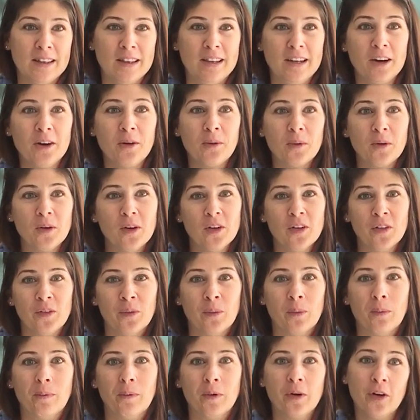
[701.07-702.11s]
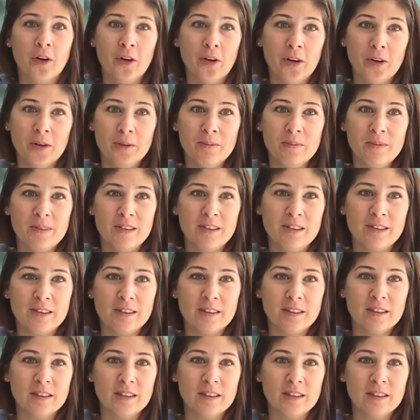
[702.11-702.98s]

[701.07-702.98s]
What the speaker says: there were worms